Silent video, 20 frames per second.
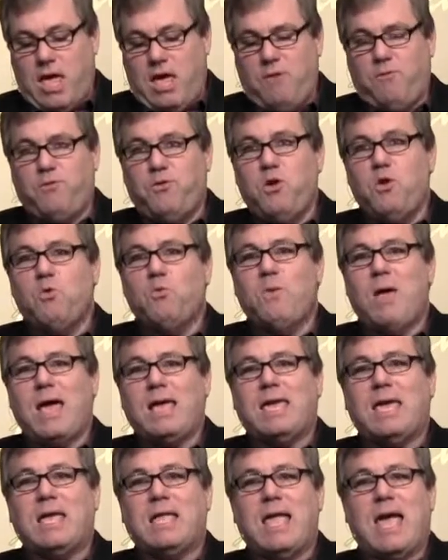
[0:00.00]
If you
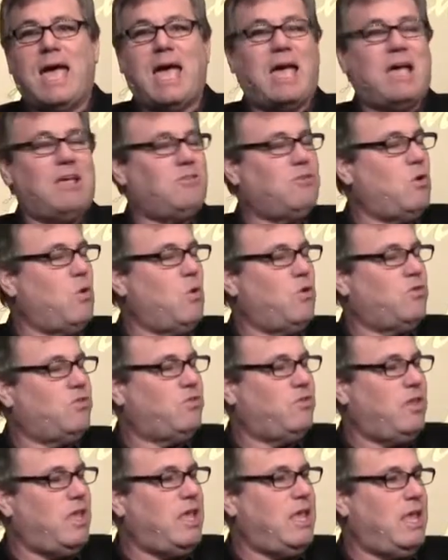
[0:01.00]
recognize or
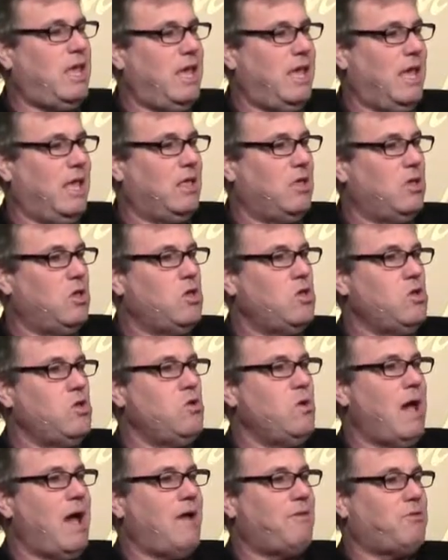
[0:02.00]
see it,
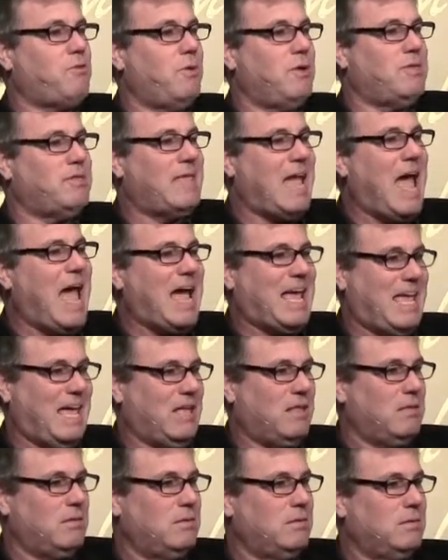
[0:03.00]
you have to
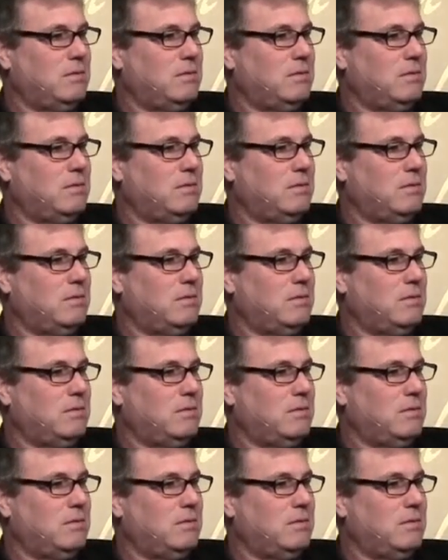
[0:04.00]
attack it.